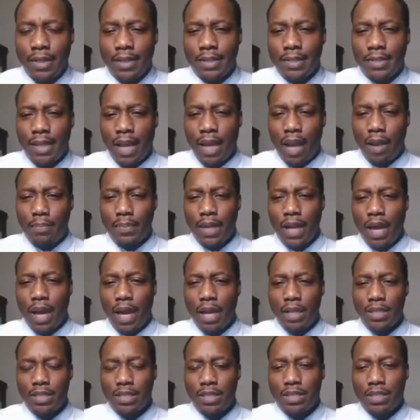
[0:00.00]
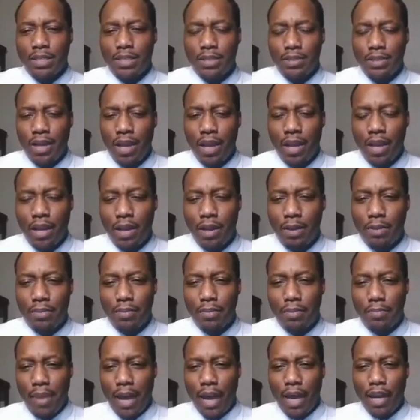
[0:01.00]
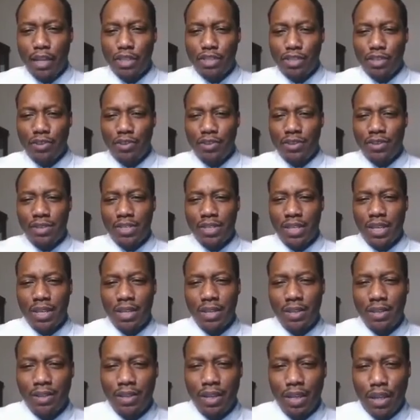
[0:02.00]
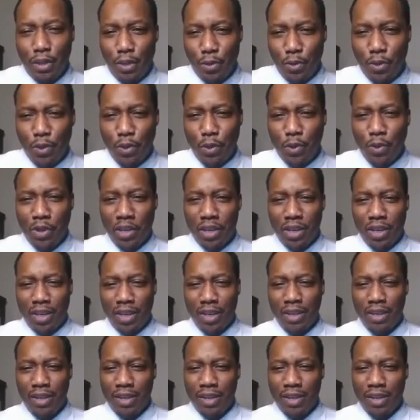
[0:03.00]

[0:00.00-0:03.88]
top-notch managers in New York.